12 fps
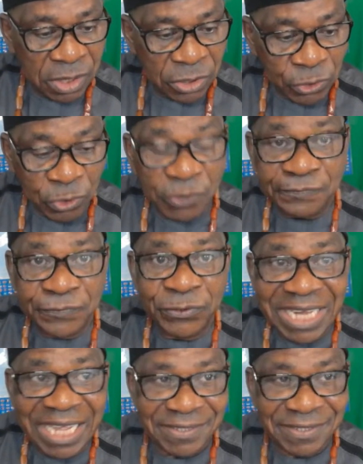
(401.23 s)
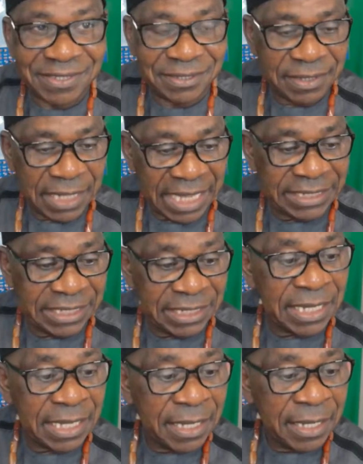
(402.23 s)
usefulness, and
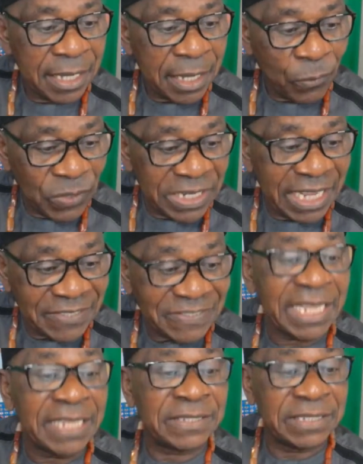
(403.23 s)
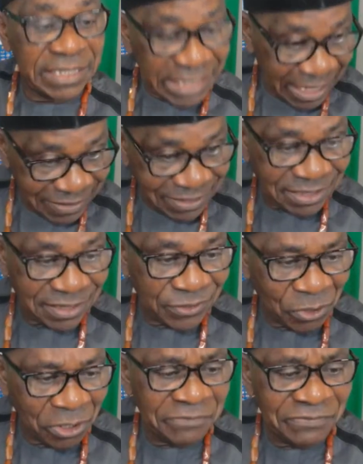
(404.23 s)
the witness says yes.
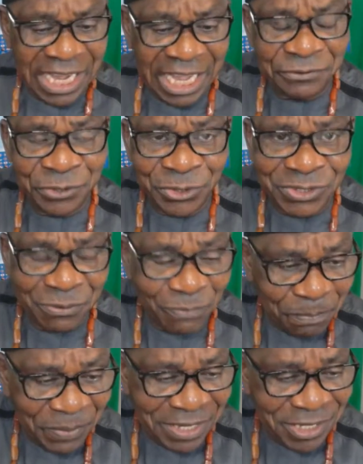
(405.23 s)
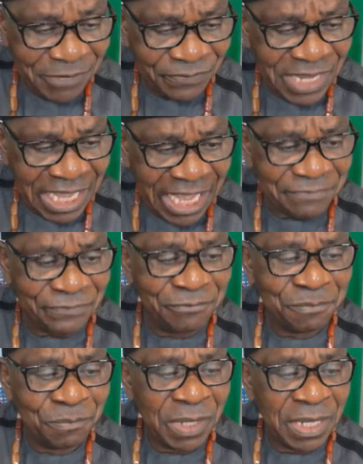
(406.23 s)
So if they have
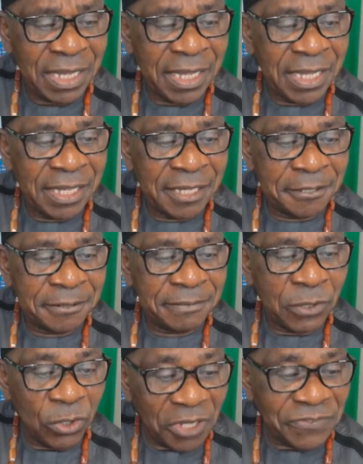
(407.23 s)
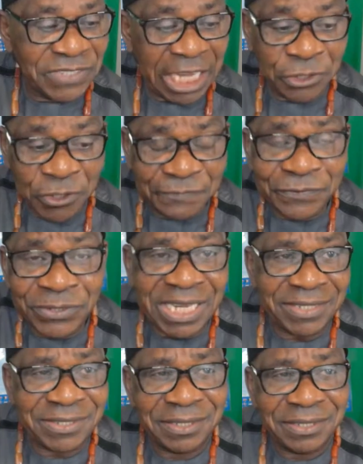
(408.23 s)
lost their
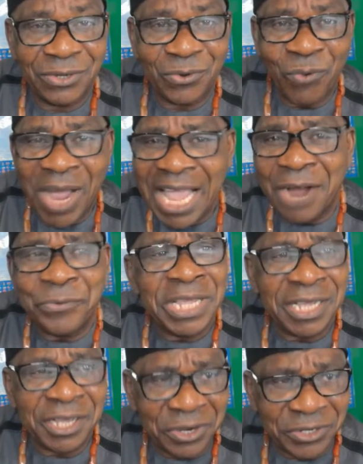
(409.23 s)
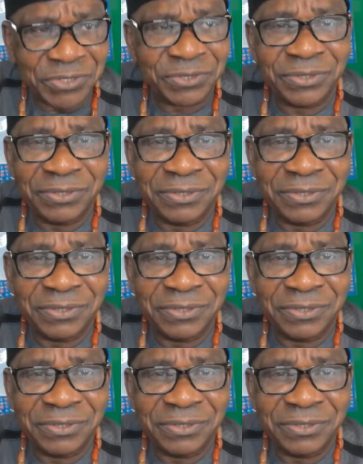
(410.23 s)
usefulness, why are we in court?